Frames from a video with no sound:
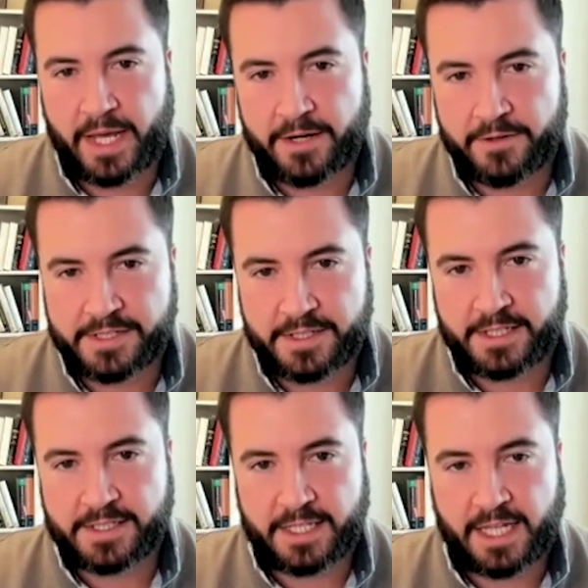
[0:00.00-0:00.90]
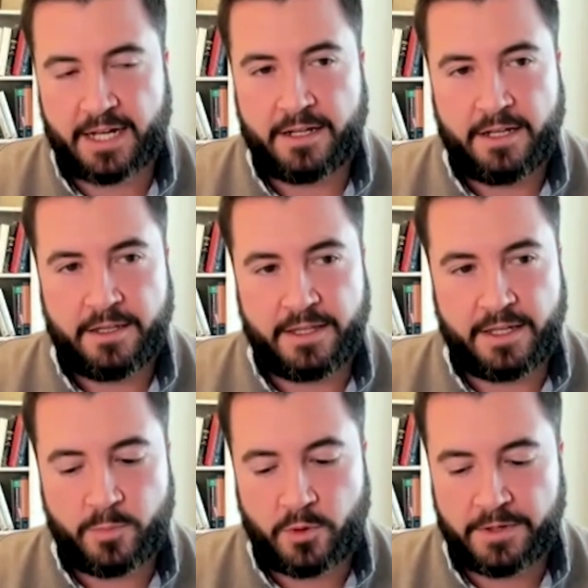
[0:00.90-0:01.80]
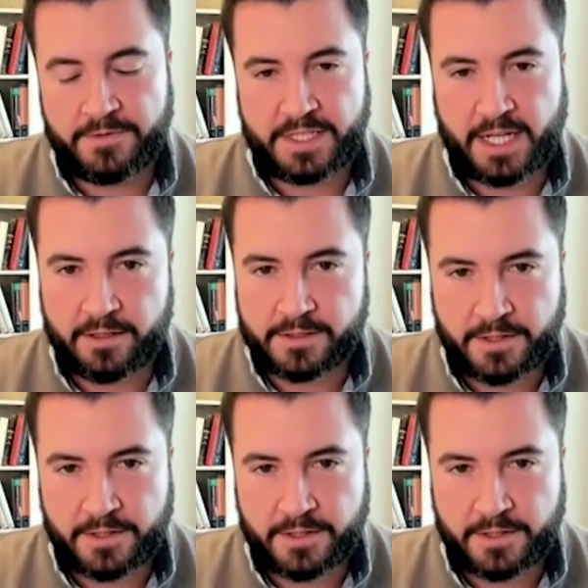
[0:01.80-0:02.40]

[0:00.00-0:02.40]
batteries and things like that, the point of sale.